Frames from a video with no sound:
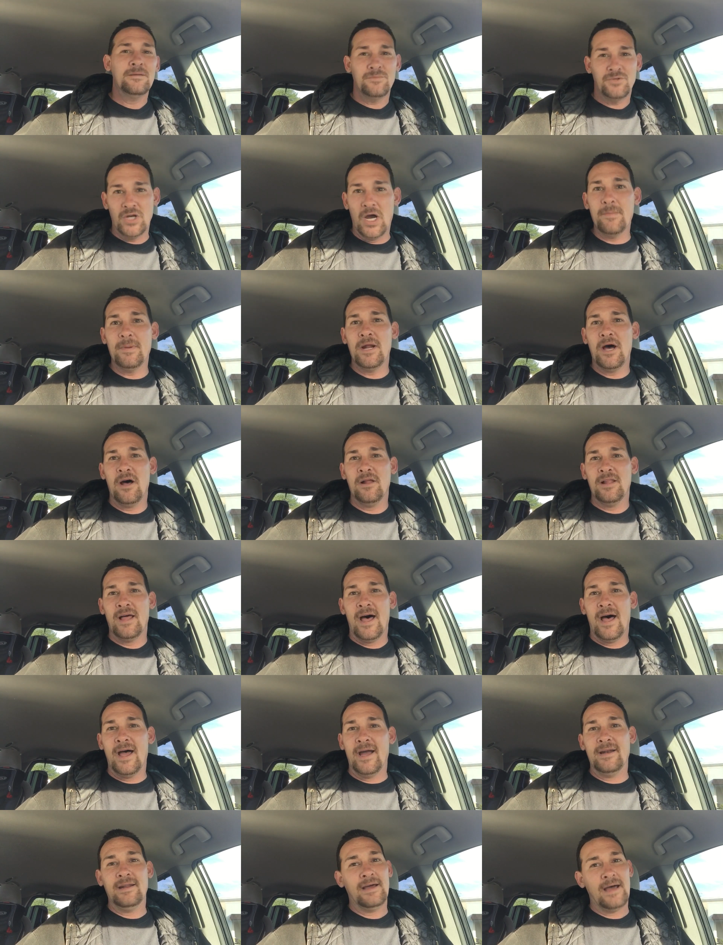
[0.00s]
Jumping
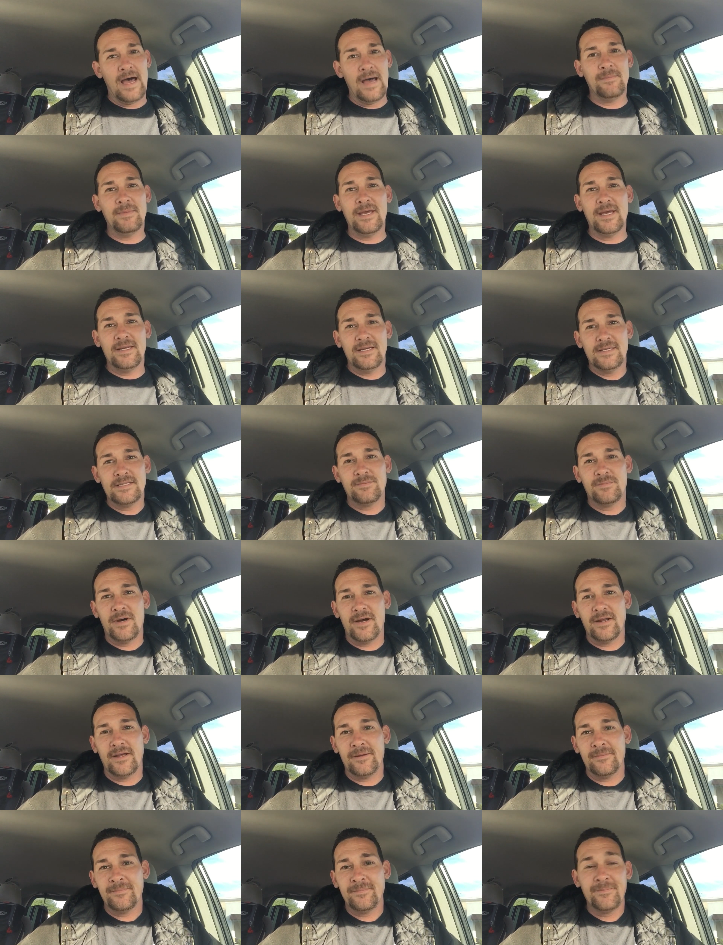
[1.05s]
online, I'm getting this
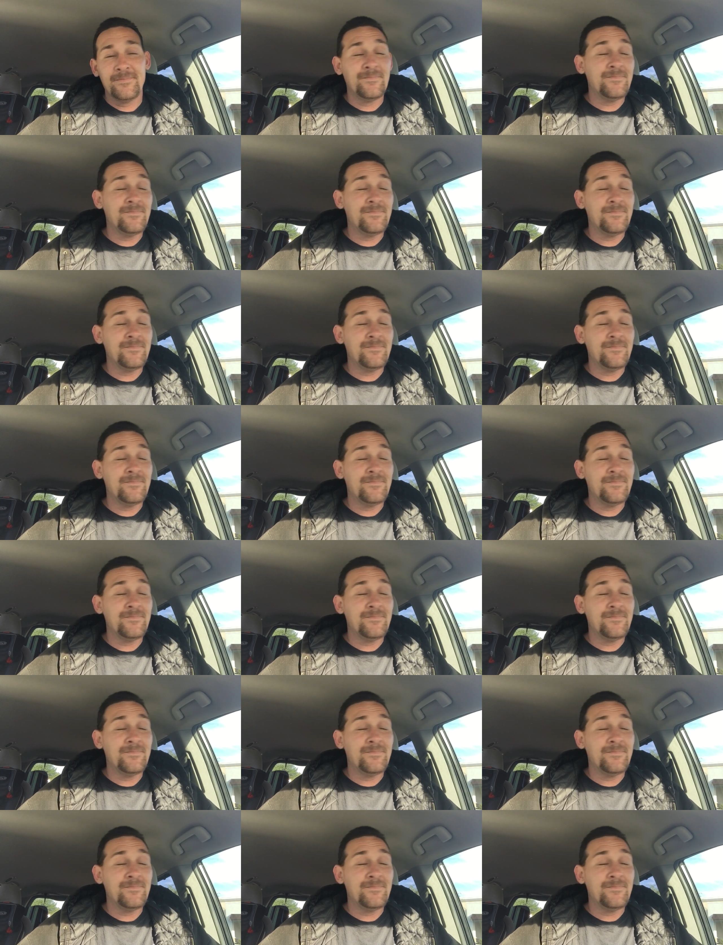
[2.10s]
money.